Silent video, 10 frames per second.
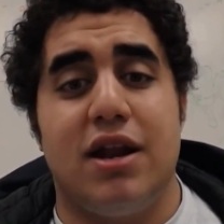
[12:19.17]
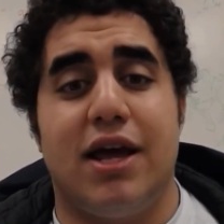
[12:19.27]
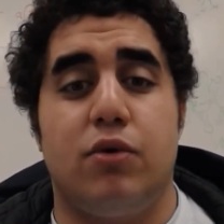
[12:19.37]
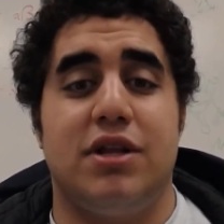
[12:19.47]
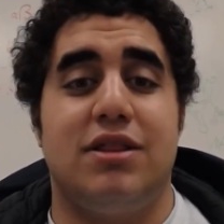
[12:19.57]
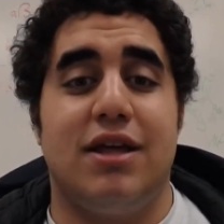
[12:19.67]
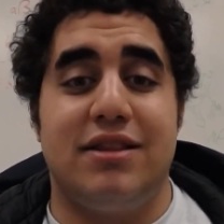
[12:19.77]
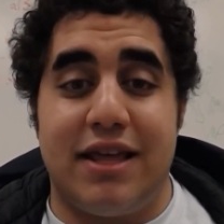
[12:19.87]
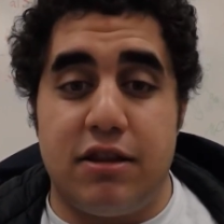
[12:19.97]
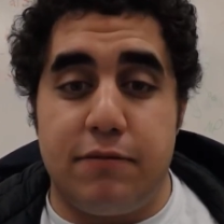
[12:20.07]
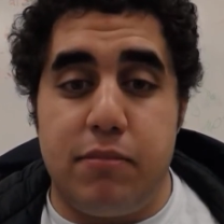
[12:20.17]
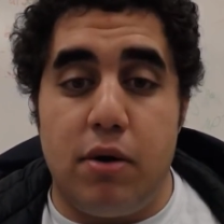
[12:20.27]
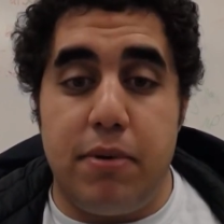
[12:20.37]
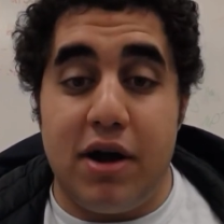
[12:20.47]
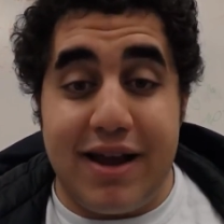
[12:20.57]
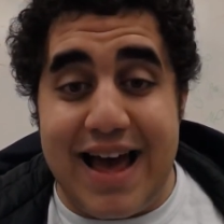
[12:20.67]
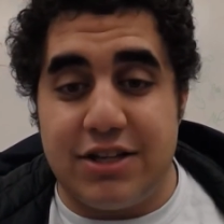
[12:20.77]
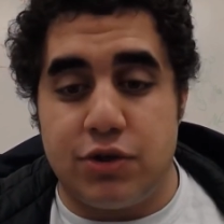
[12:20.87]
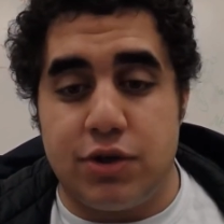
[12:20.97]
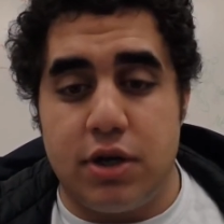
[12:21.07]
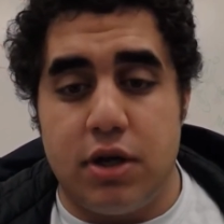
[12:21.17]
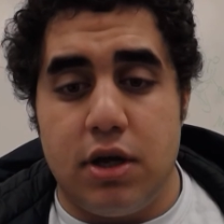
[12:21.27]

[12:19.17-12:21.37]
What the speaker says: like we did at the end of Punk Hazard?